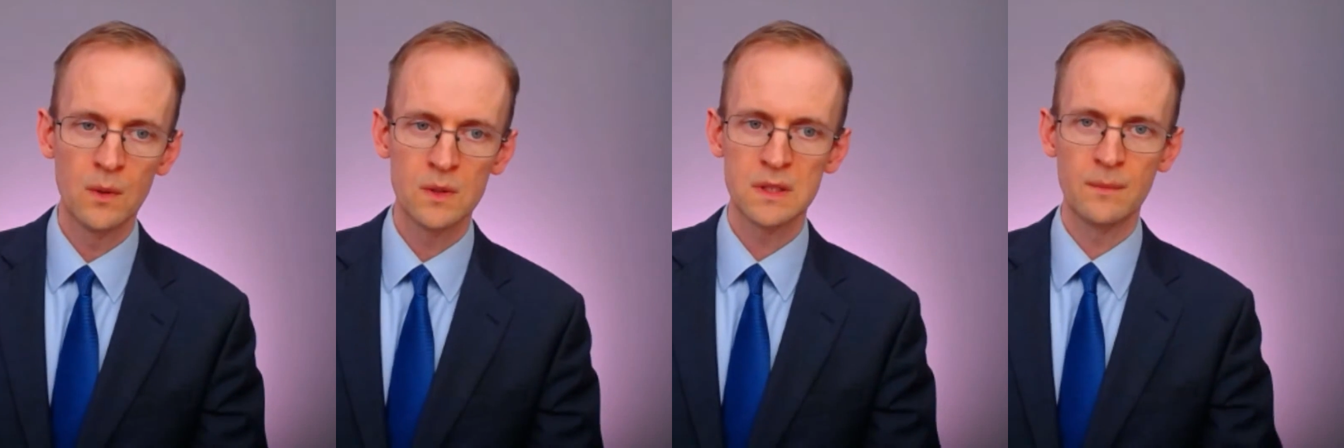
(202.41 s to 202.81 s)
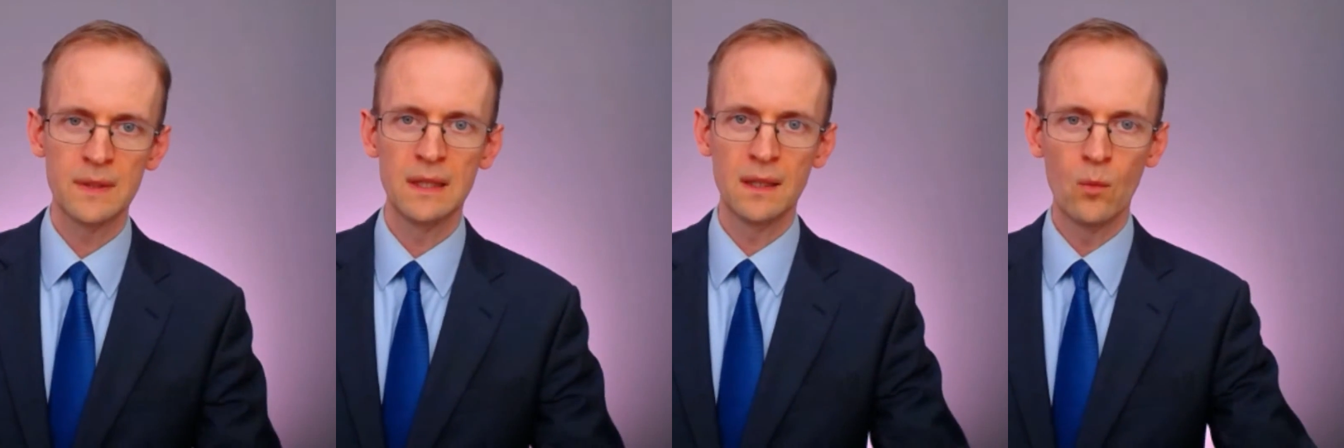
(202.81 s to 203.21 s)
or
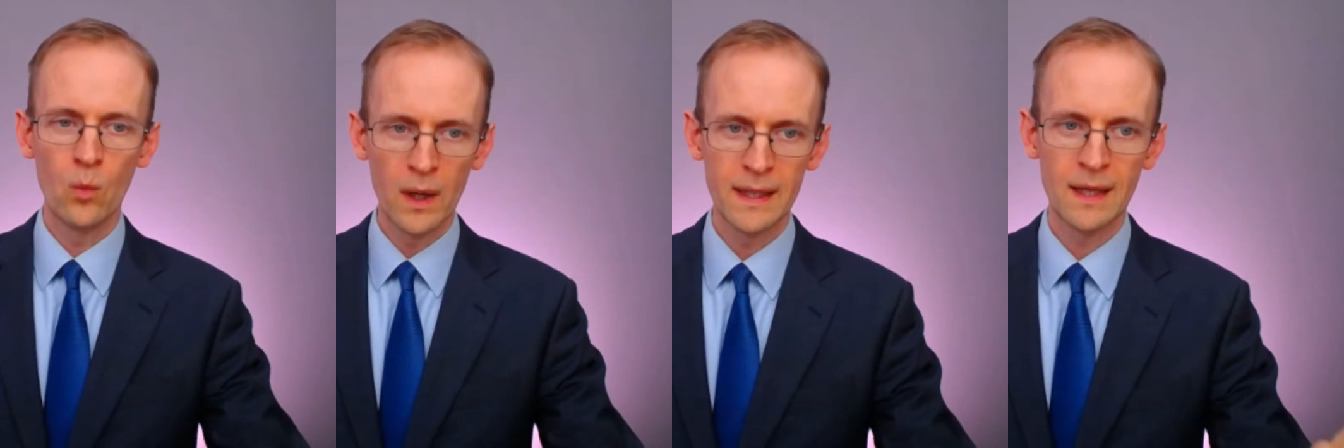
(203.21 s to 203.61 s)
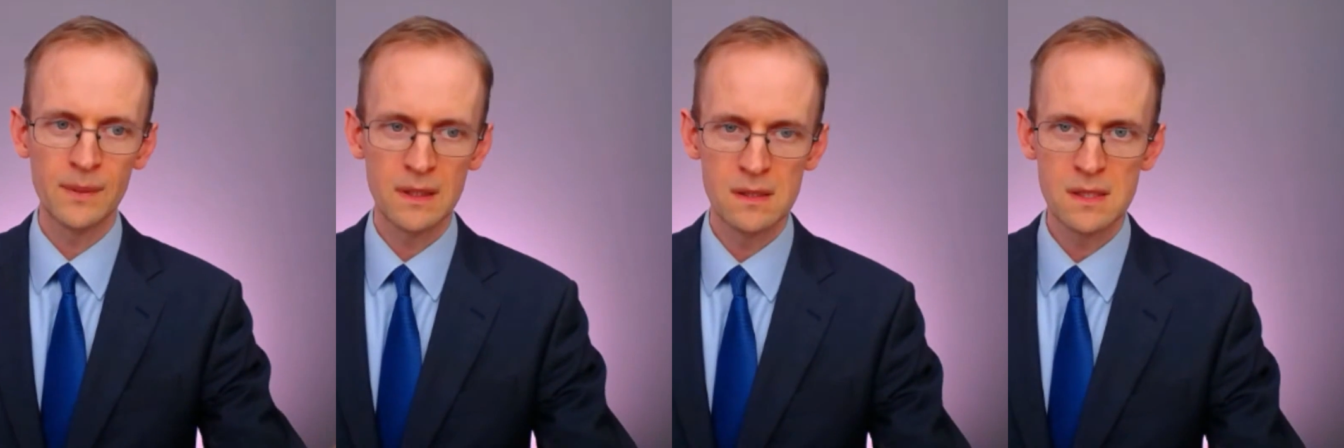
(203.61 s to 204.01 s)
something that one
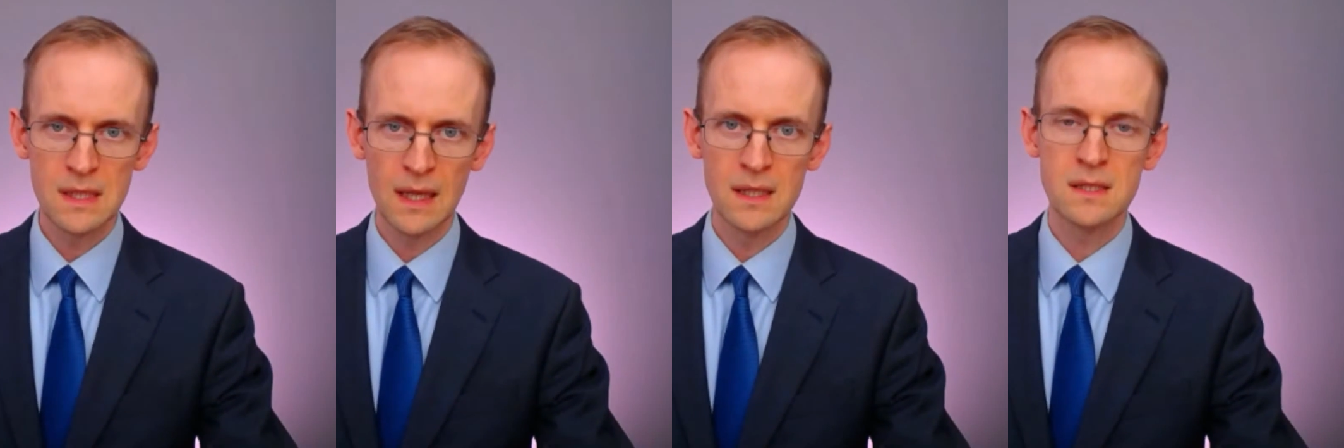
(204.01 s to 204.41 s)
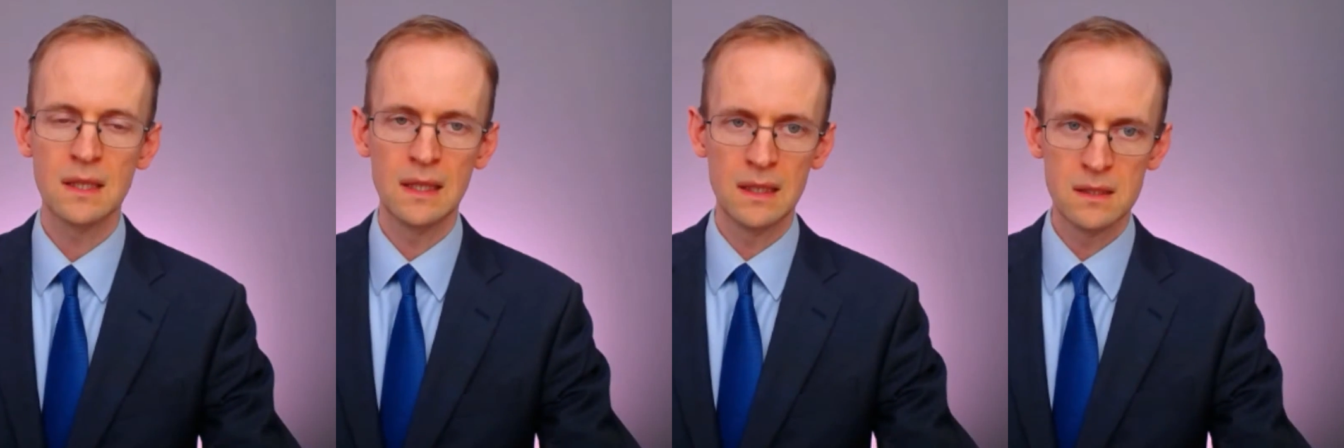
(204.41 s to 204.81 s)
applicant
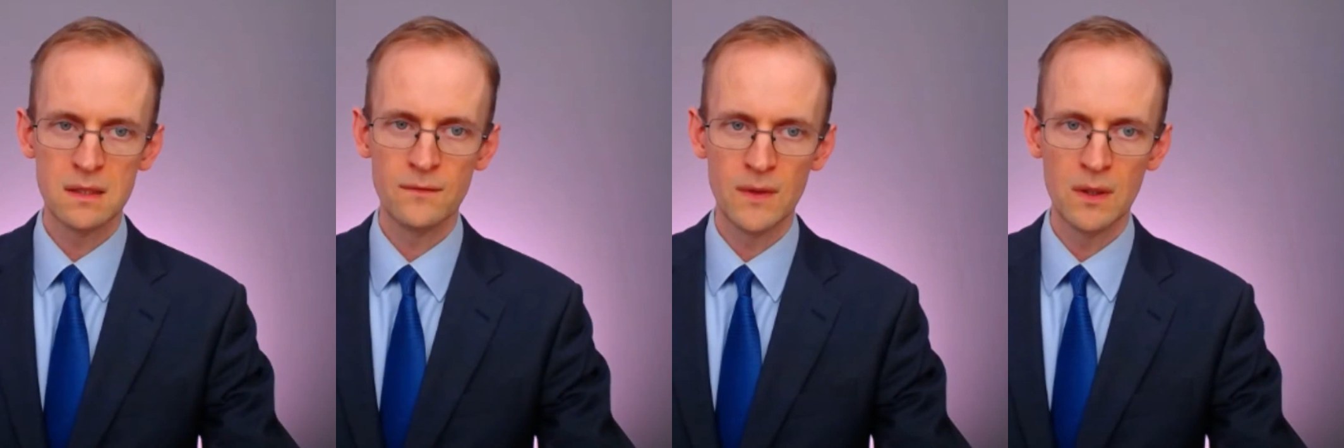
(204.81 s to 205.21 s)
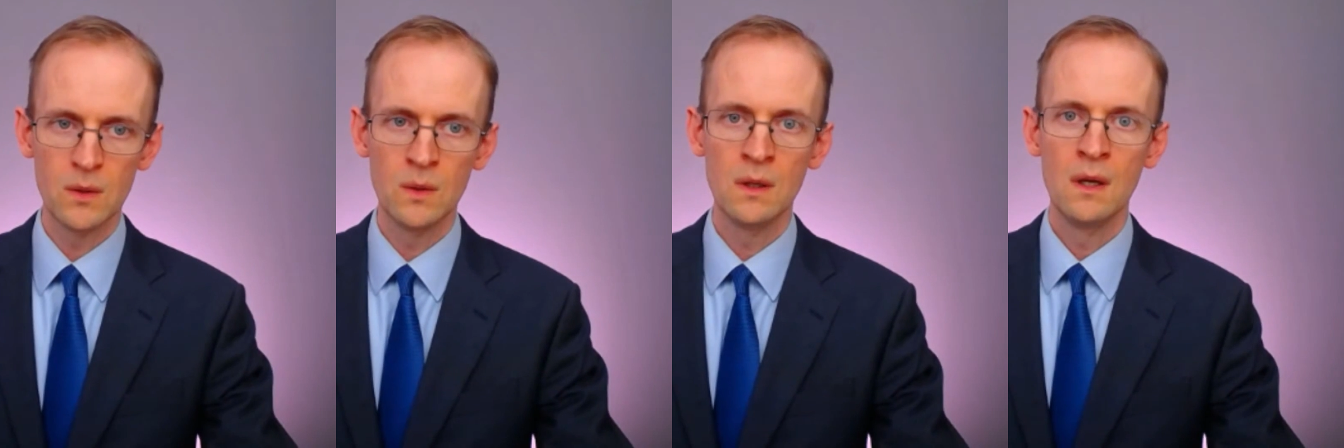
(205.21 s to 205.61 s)
says in
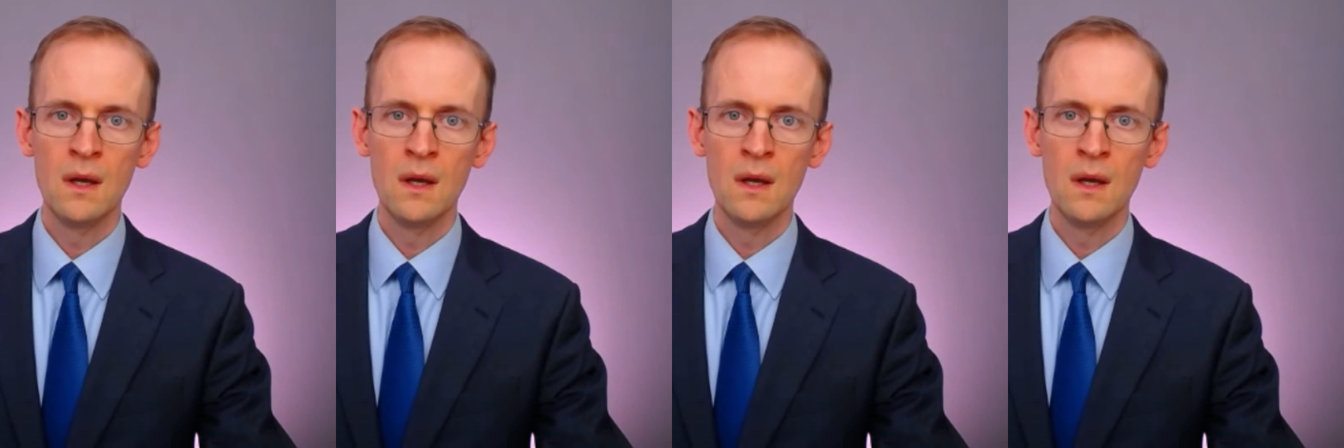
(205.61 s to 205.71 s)
interview.